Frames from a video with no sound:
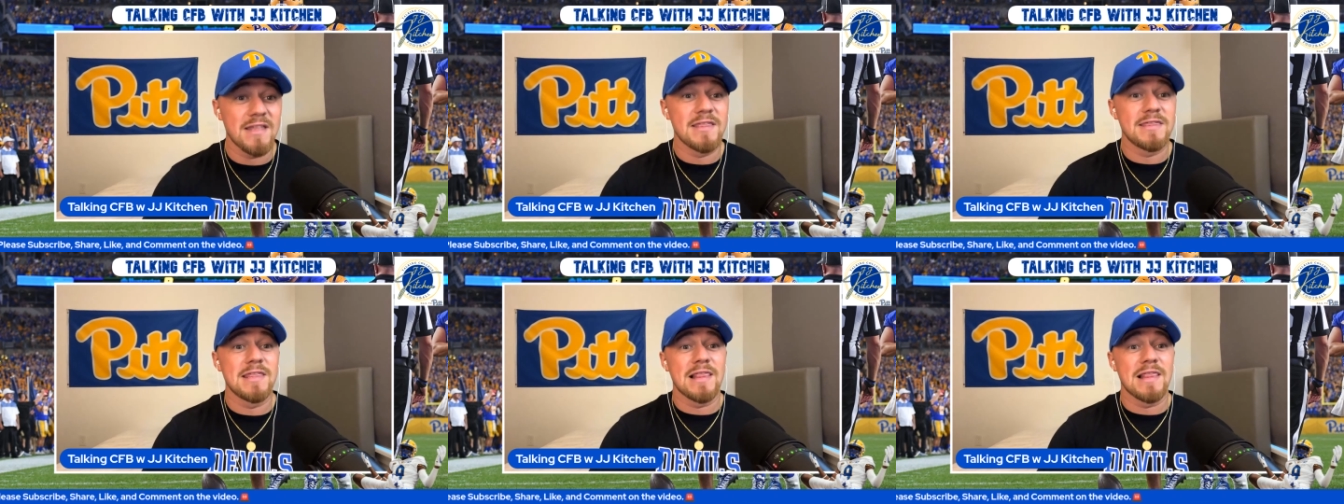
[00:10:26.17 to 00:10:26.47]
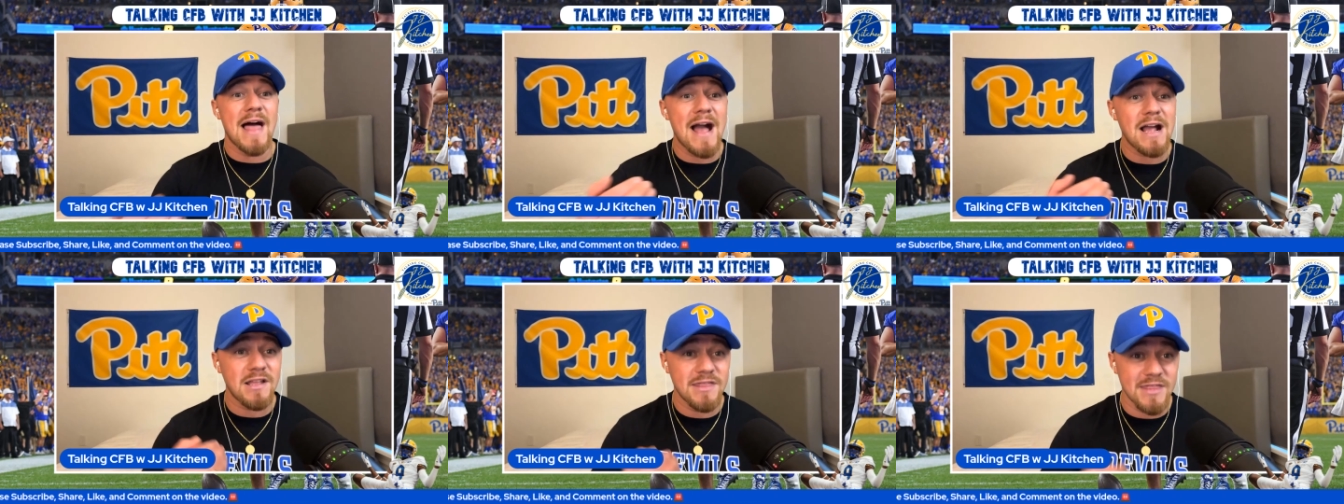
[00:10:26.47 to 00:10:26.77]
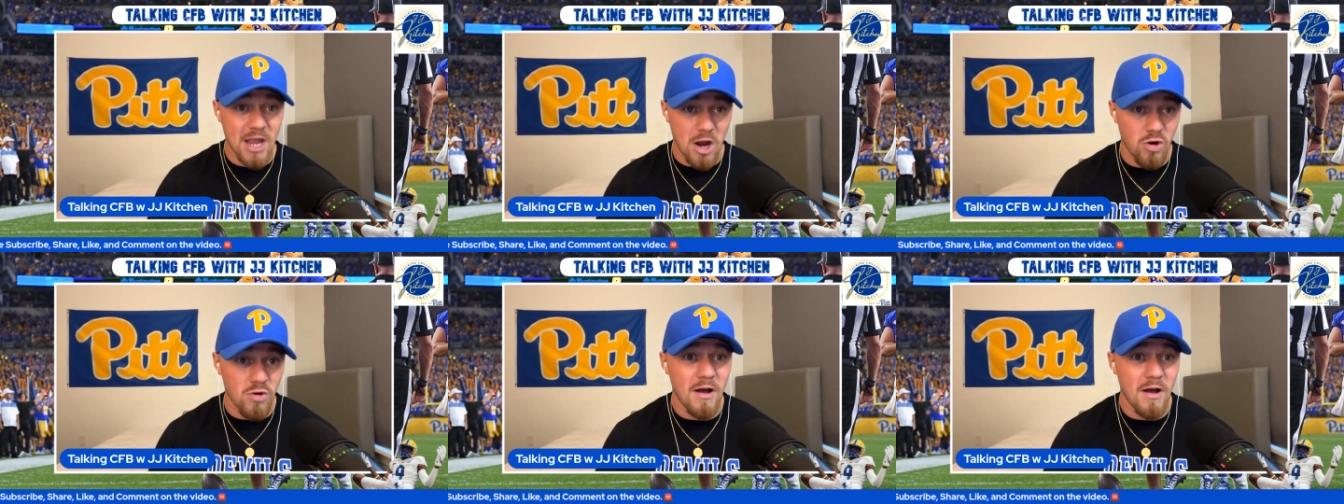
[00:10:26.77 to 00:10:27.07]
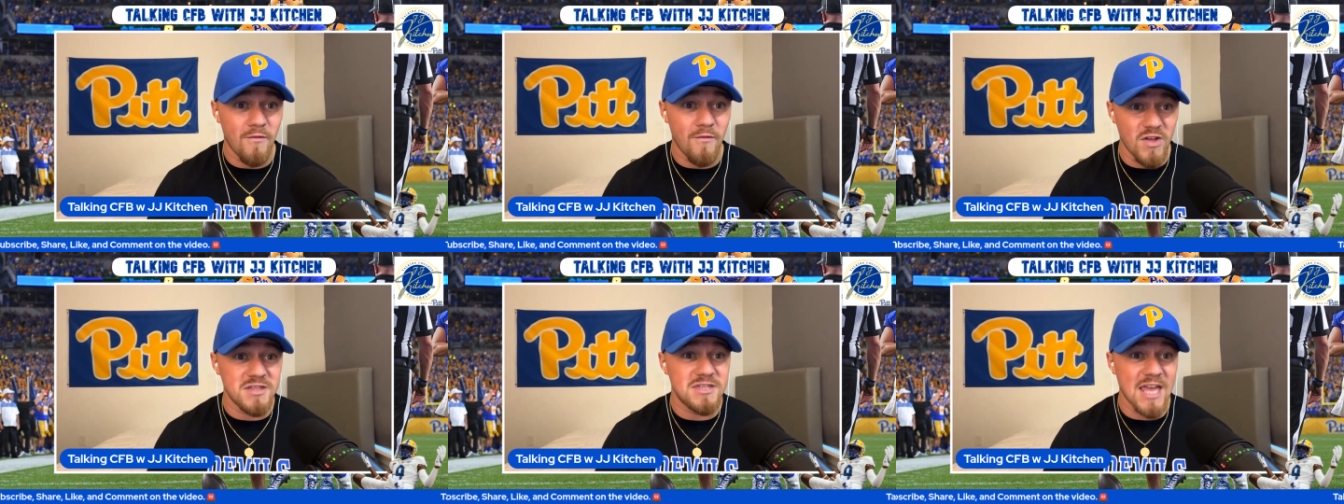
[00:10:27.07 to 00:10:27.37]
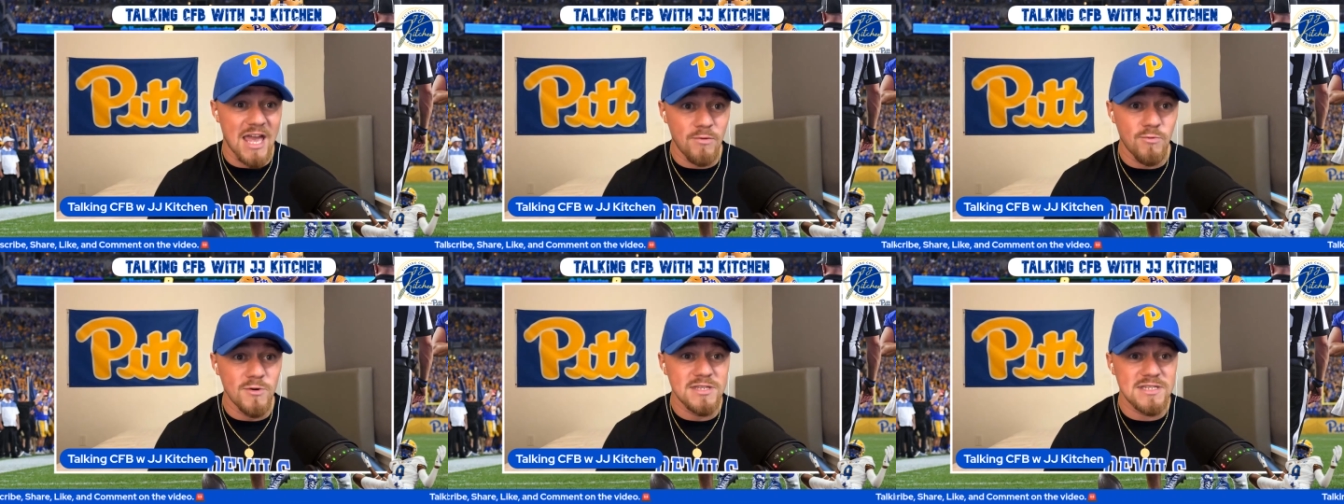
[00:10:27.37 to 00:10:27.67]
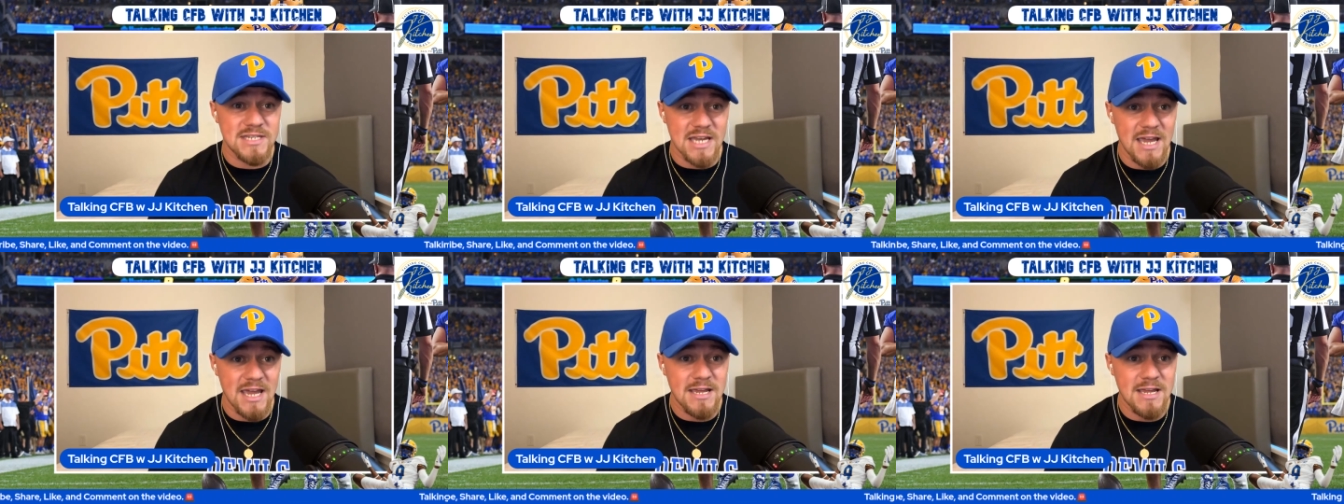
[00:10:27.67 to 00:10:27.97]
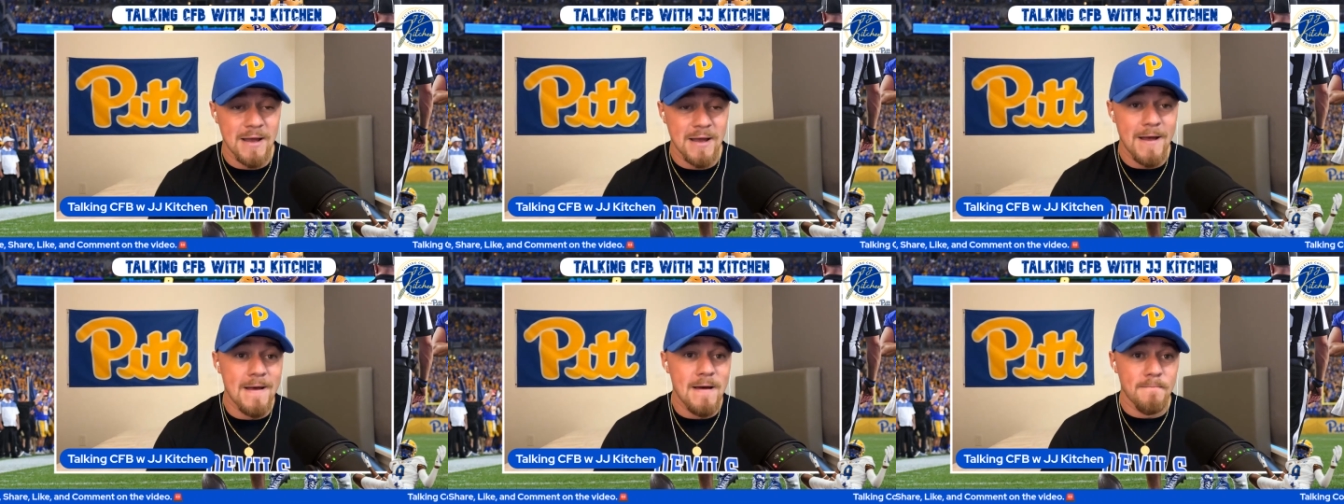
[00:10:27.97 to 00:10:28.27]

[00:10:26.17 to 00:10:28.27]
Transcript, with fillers: lack thereof that they would take,